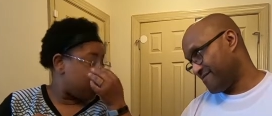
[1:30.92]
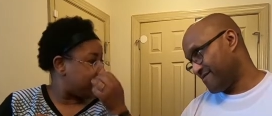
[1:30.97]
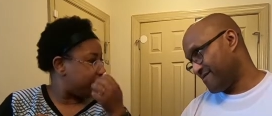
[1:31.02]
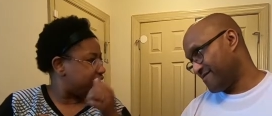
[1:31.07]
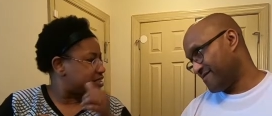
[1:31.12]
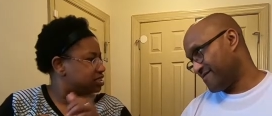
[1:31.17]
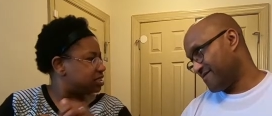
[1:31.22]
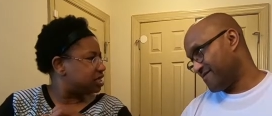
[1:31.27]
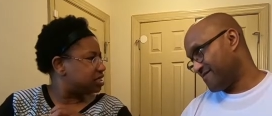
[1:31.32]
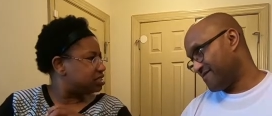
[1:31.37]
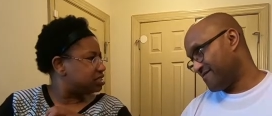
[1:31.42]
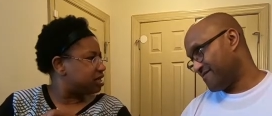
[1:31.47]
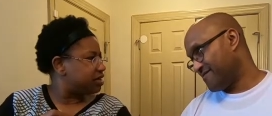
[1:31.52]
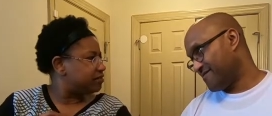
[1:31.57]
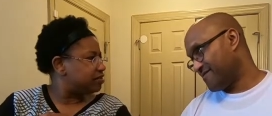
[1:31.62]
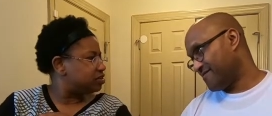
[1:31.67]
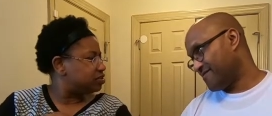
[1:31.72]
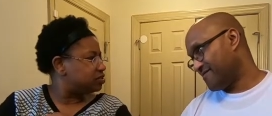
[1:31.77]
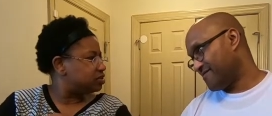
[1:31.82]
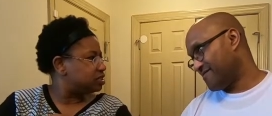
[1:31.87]
Speaker 1: why did it say
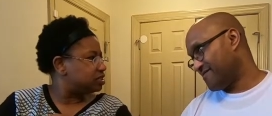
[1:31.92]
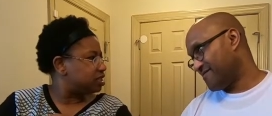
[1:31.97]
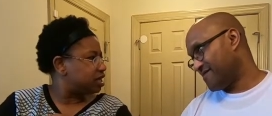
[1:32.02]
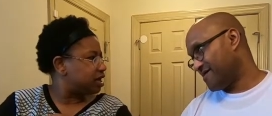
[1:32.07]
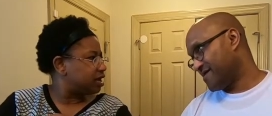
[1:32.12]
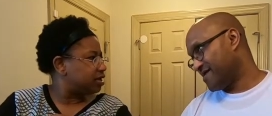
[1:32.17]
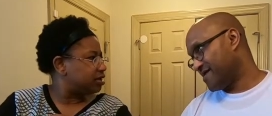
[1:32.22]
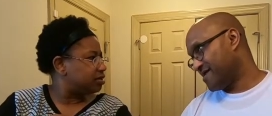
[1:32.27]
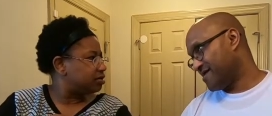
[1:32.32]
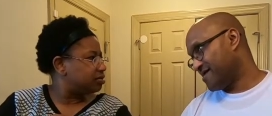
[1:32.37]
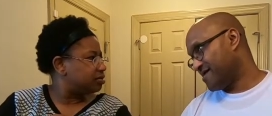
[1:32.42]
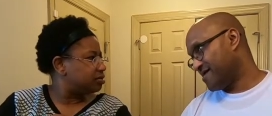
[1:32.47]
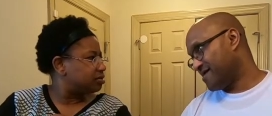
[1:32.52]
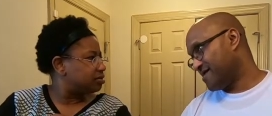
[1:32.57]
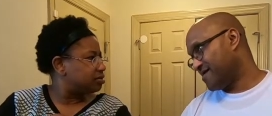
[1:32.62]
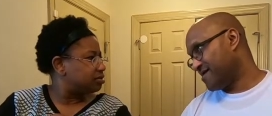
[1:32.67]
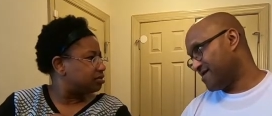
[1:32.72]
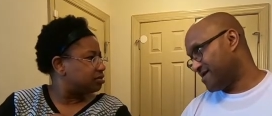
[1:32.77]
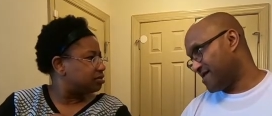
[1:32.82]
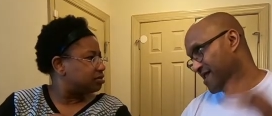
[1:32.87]
seven on the thing?
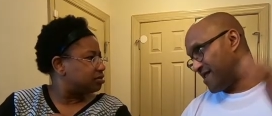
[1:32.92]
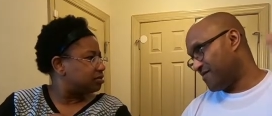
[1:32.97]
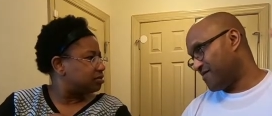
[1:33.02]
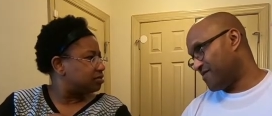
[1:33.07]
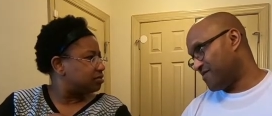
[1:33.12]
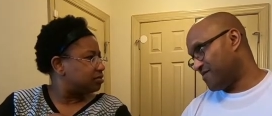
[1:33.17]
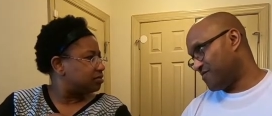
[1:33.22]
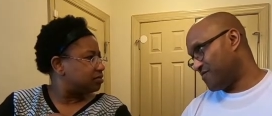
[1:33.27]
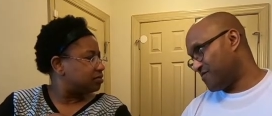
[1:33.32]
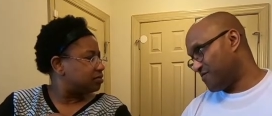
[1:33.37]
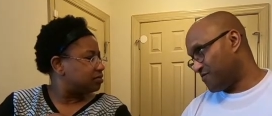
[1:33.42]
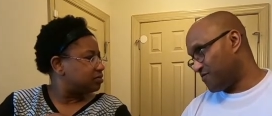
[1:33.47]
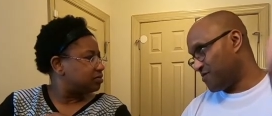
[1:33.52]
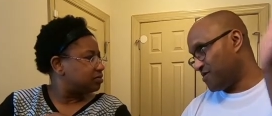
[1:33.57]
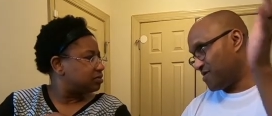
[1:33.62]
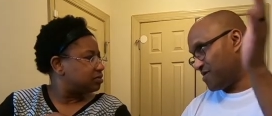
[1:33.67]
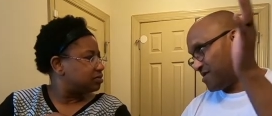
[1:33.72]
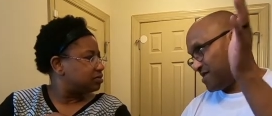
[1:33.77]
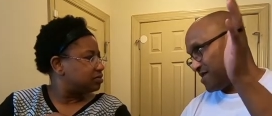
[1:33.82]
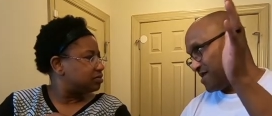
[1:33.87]
Speaker 2: Really, nigga?
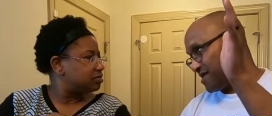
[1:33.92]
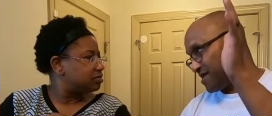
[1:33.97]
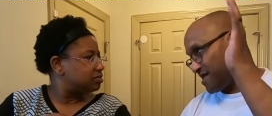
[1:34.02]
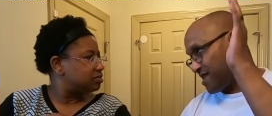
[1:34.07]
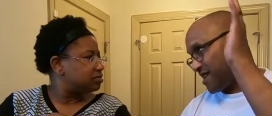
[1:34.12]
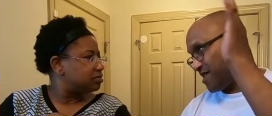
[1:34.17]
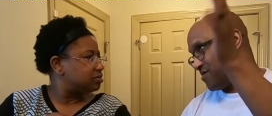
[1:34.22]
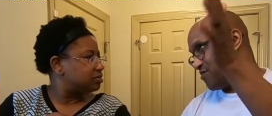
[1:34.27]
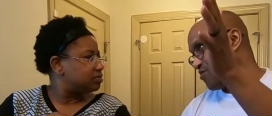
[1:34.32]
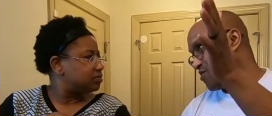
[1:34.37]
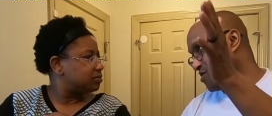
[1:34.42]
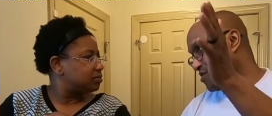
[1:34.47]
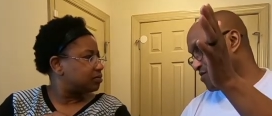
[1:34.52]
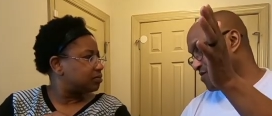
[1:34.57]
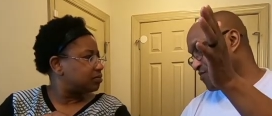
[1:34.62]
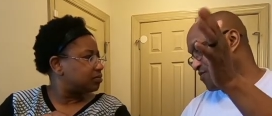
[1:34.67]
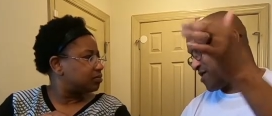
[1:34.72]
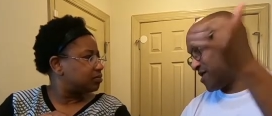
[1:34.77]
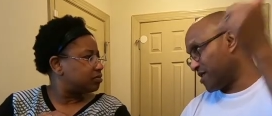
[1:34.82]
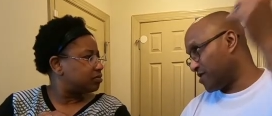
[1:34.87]
But this says we
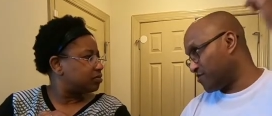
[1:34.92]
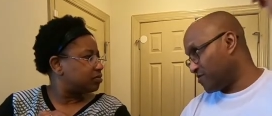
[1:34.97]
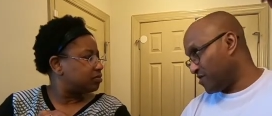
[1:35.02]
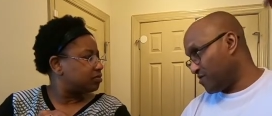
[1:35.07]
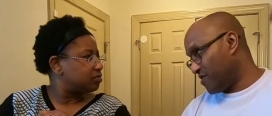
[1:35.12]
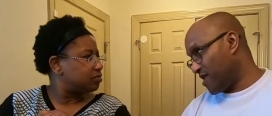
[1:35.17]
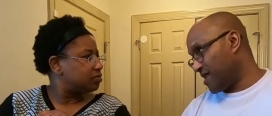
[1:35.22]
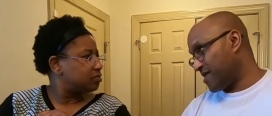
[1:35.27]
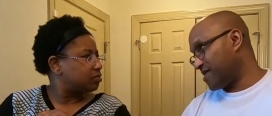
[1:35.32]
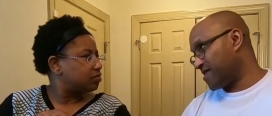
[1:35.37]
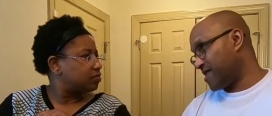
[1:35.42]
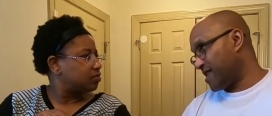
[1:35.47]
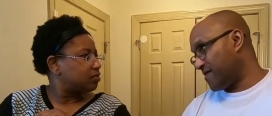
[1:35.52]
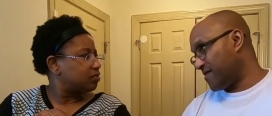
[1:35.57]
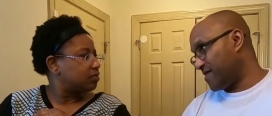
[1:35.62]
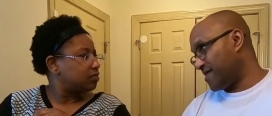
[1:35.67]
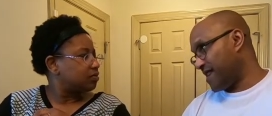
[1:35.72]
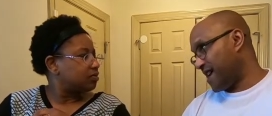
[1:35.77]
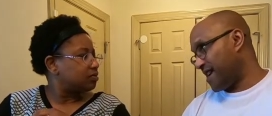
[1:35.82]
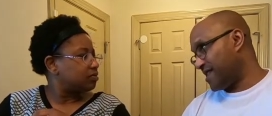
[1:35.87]
because we watched
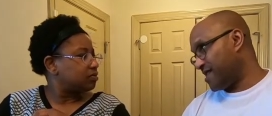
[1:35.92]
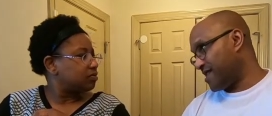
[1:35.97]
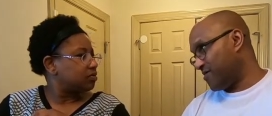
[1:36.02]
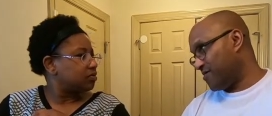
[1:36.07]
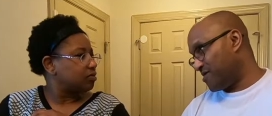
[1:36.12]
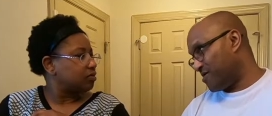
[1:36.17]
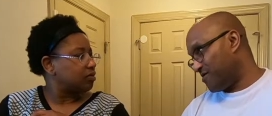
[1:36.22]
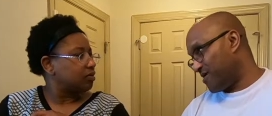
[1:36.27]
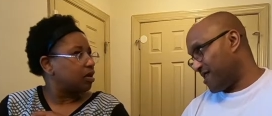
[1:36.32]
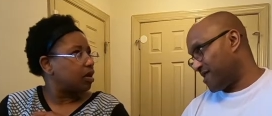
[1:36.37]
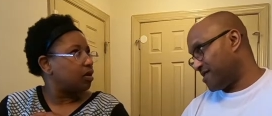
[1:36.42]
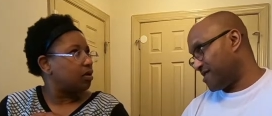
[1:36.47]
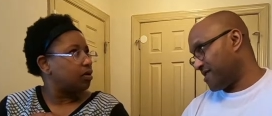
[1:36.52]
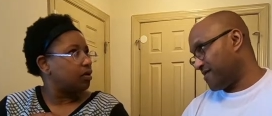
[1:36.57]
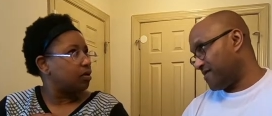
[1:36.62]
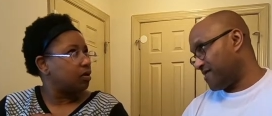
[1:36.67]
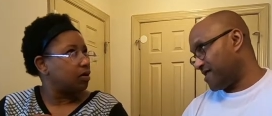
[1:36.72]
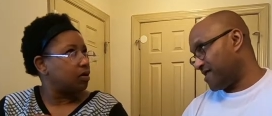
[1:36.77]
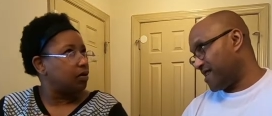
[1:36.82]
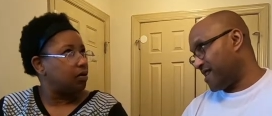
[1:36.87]
seven down there, we watched
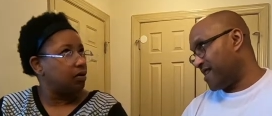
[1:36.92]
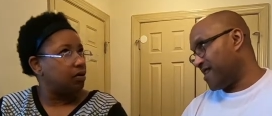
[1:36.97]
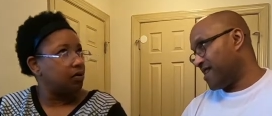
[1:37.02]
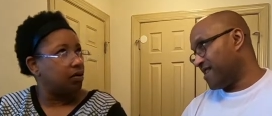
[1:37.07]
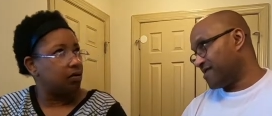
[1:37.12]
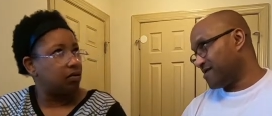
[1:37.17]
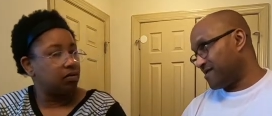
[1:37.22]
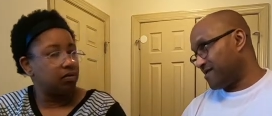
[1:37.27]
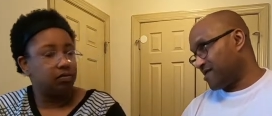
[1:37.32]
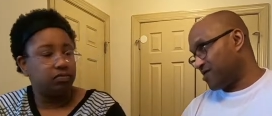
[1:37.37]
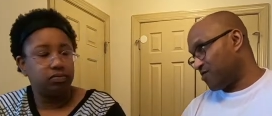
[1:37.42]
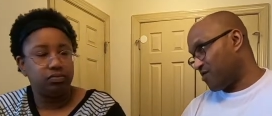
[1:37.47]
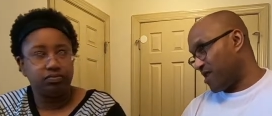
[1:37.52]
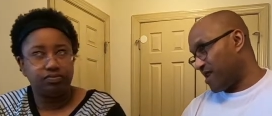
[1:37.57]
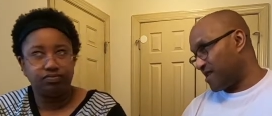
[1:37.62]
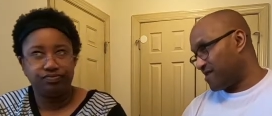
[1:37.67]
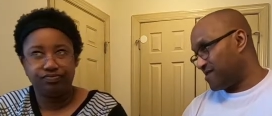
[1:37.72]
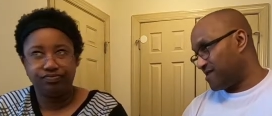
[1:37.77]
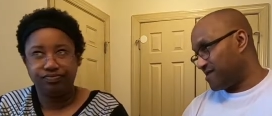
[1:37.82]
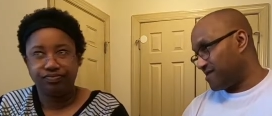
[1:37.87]
seven there, so that's mm-hmm.
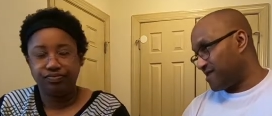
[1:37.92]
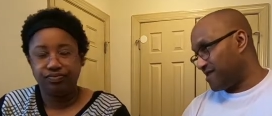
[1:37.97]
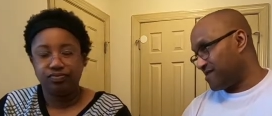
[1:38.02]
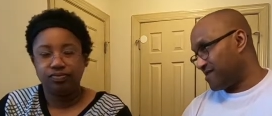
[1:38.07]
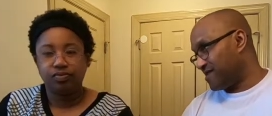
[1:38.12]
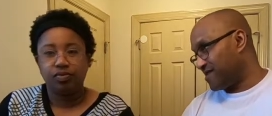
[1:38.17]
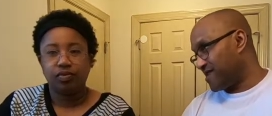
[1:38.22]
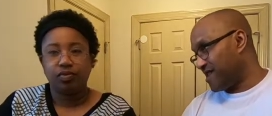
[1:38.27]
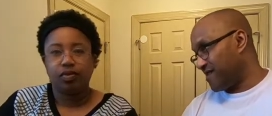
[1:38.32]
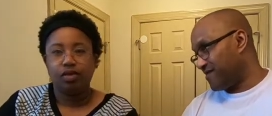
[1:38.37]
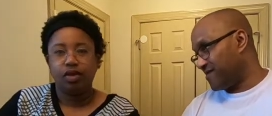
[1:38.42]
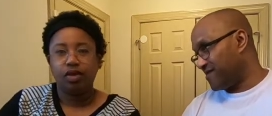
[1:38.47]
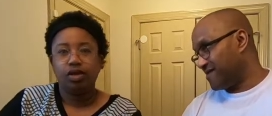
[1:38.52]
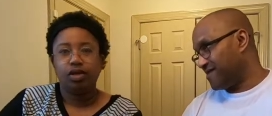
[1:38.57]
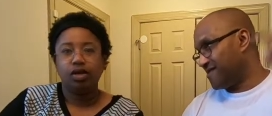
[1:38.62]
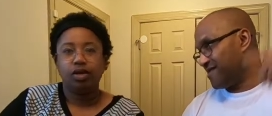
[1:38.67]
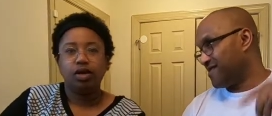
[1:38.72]
why I mm. suggested seven.